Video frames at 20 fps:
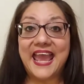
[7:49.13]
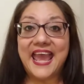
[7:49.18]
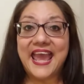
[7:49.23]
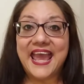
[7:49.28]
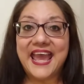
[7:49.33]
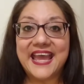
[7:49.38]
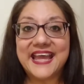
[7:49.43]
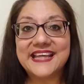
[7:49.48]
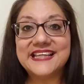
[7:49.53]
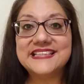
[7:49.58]

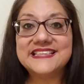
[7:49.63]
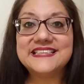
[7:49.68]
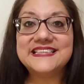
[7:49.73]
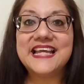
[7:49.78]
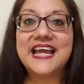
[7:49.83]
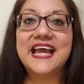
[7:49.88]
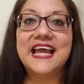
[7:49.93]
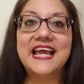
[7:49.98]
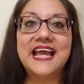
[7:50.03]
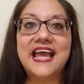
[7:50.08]

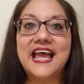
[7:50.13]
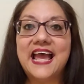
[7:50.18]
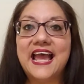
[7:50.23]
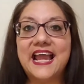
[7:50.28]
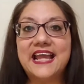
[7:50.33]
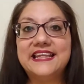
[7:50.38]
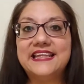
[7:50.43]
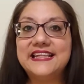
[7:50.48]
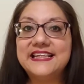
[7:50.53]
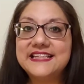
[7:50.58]
And
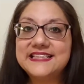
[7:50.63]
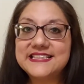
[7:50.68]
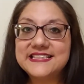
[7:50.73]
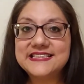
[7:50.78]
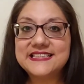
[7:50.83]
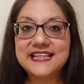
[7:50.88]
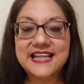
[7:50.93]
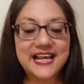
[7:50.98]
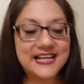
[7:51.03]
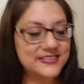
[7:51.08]
I think this
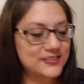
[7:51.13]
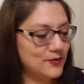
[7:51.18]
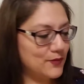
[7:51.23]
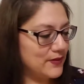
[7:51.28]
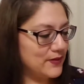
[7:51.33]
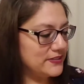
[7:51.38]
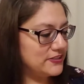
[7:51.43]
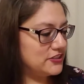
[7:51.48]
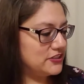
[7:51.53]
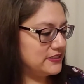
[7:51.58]
is the last
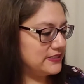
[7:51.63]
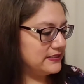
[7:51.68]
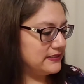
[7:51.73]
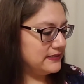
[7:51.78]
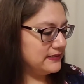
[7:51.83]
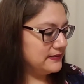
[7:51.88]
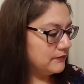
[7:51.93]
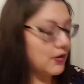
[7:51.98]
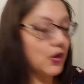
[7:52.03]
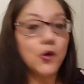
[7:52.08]
question.
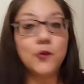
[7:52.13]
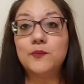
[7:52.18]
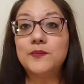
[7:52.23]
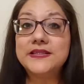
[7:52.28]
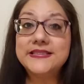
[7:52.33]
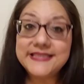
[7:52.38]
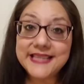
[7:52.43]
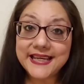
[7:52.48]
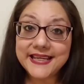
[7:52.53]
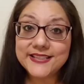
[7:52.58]
Oh,
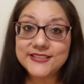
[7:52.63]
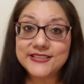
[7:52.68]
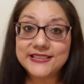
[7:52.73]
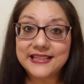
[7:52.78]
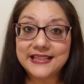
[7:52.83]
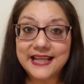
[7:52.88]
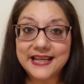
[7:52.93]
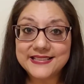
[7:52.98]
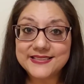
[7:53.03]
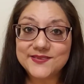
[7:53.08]
second to
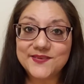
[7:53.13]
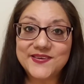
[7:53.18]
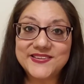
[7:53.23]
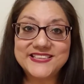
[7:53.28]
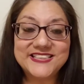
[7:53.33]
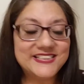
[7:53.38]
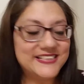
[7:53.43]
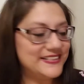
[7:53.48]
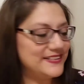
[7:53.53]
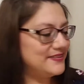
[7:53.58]
the last
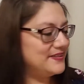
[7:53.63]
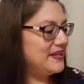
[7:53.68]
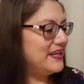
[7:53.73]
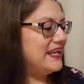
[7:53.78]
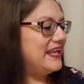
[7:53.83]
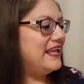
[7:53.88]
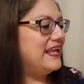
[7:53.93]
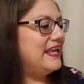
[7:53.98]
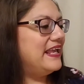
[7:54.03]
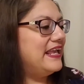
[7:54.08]
question.
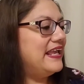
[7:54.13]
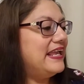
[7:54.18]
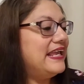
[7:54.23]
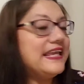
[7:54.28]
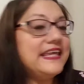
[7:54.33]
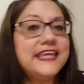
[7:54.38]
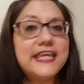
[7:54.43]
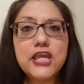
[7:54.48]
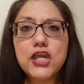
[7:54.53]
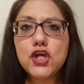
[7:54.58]

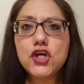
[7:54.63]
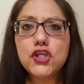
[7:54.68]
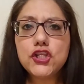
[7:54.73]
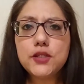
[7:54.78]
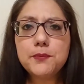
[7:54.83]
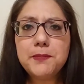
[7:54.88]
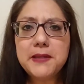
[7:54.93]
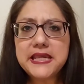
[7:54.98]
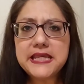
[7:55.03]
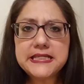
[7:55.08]
Kill
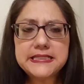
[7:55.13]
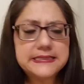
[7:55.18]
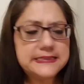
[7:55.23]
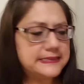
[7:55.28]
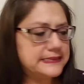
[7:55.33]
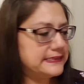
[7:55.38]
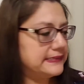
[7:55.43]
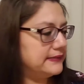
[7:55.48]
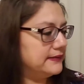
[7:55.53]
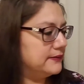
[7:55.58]
the
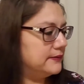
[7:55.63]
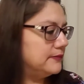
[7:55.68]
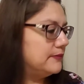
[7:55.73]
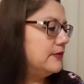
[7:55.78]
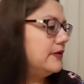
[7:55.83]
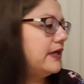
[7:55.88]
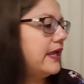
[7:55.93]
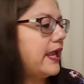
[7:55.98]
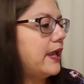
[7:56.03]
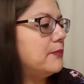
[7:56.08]
Beast,
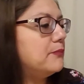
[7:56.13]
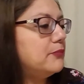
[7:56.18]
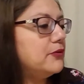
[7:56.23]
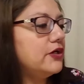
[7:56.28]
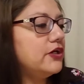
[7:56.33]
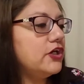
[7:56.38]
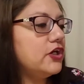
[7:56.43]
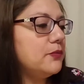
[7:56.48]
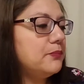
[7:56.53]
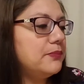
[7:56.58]
a
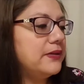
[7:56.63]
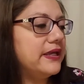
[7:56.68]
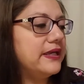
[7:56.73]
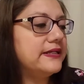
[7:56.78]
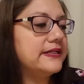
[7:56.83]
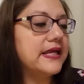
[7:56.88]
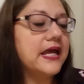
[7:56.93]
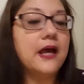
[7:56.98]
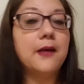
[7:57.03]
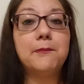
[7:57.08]
book you
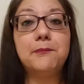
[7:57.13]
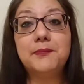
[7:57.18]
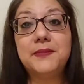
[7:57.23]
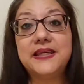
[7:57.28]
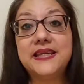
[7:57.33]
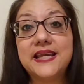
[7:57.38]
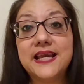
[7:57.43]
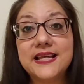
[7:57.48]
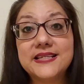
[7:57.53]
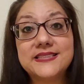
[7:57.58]
picked up
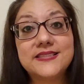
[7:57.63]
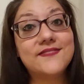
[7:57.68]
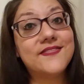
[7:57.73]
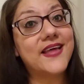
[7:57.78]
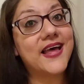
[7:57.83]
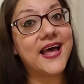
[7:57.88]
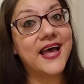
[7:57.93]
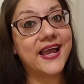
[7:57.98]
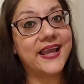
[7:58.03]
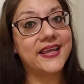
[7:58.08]
because of
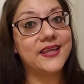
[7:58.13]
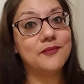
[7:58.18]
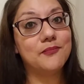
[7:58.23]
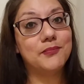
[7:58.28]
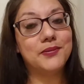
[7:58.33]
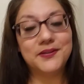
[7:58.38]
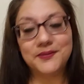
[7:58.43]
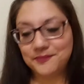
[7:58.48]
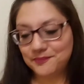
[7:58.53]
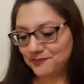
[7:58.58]
the
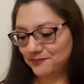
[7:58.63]
hype.